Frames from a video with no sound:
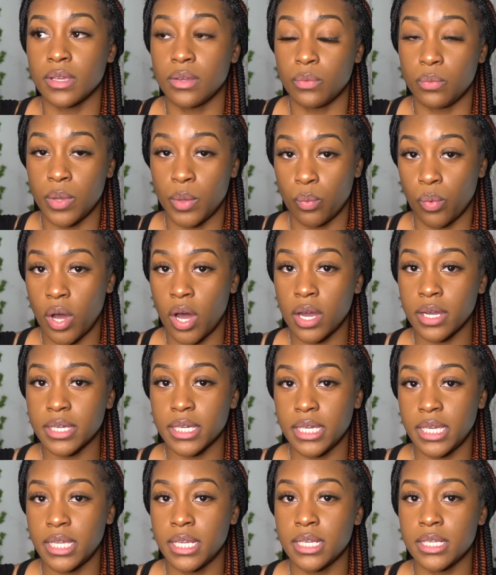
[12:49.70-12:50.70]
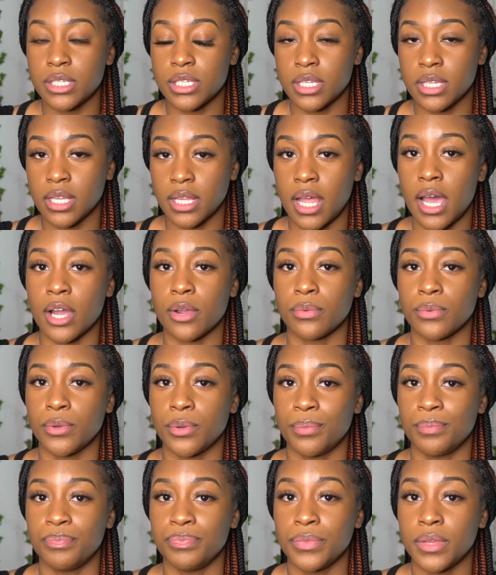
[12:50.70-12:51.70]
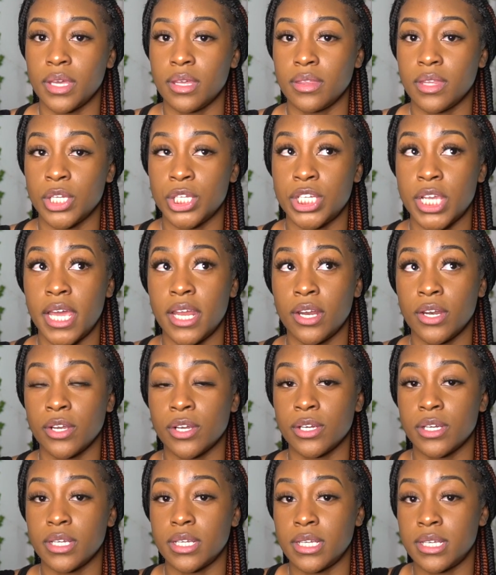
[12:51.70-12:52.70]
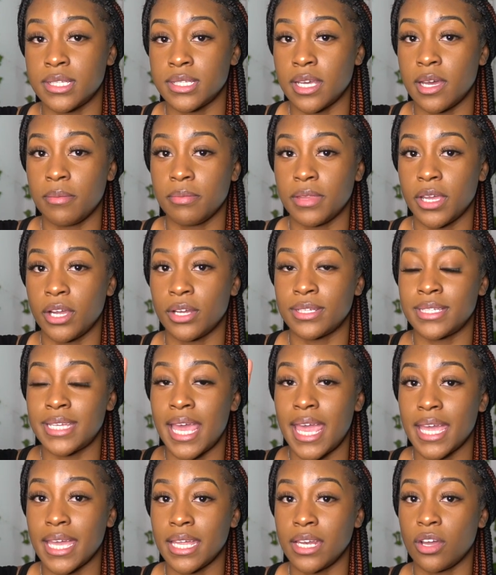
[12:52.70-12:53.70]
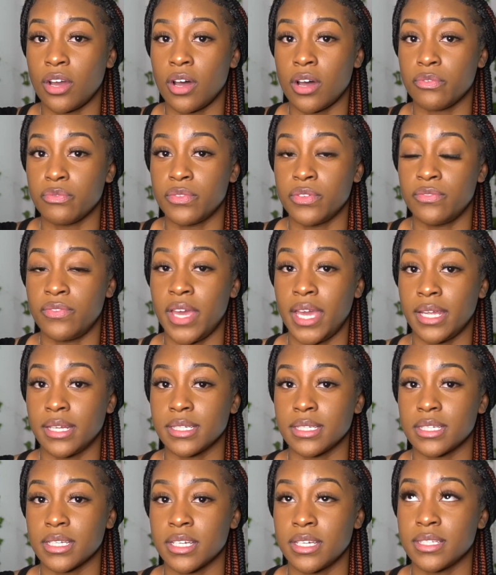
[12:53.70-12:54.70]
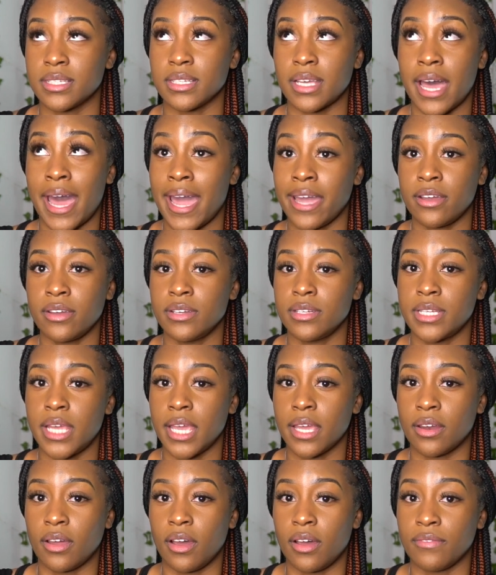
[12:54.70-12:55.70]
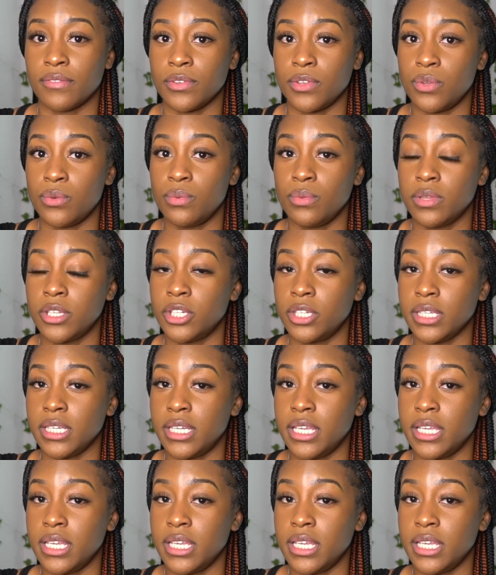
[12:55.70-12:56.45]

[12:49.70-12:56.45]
we walk into the locker room. The janitor is up there taking off the vent because I couldn't take it off. You literally